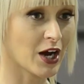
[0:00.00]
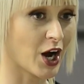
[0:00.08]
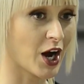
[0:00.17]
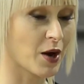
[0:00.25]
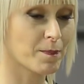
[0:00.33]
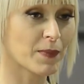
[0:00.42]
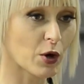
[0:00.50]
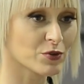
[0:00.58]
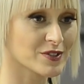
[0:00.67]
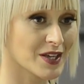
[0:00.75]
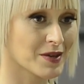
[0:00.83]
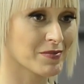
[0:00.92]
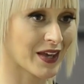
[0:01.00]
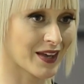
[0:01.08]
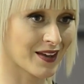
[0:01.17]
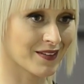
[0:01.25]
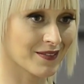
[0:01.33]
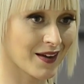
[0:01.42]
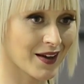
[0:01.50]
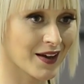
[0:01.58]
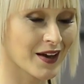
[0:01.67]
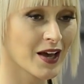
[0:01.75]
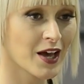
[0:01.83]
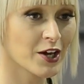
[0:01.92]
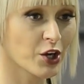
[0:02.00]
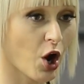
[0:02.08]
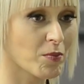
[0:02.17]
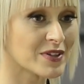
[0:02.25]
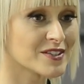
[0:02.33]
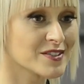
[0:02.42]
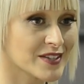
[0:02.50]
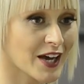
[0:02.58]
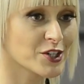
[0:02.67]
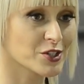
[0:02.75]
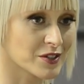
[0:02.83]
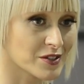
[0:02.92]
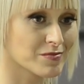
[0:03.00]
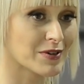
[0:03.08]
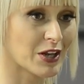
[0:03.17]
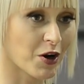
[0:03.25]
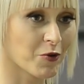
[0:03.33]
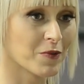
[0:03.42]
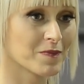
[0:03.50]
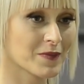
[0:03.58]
uh, post them in the comment sections below.